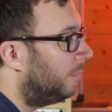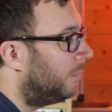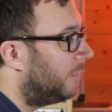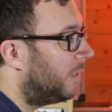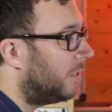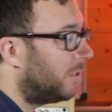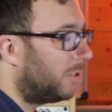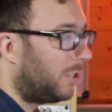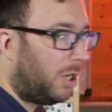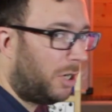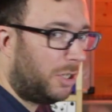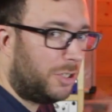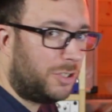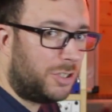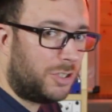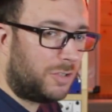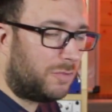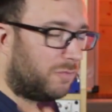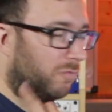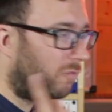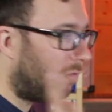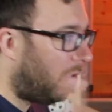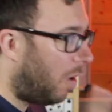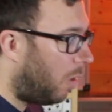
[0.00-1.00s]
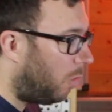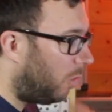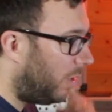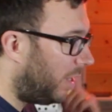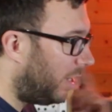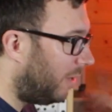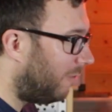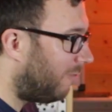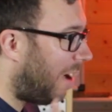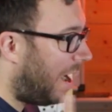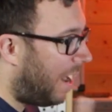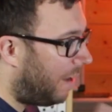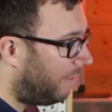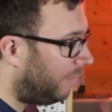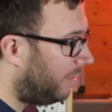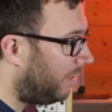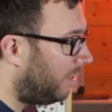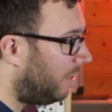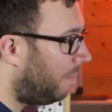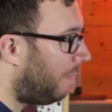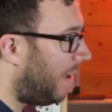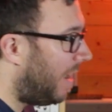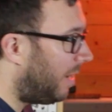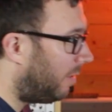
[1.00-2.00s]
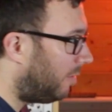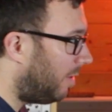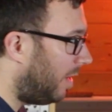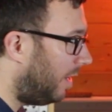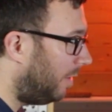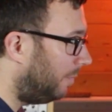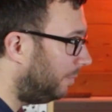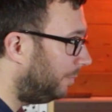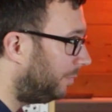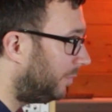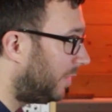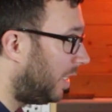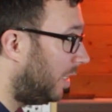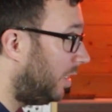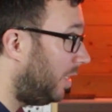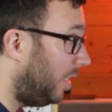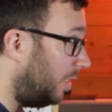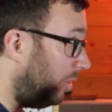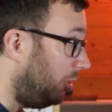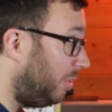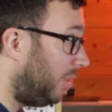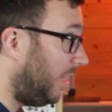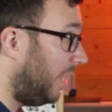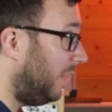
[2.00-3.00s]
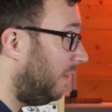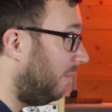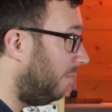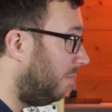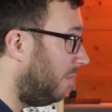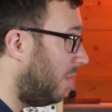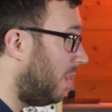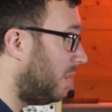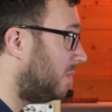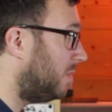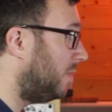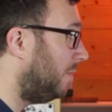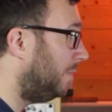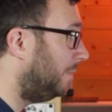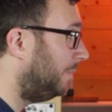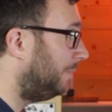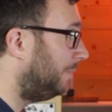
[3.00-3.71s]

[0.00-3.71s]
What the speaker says: So it's kind of just rolling around in the background, and then you get the verse.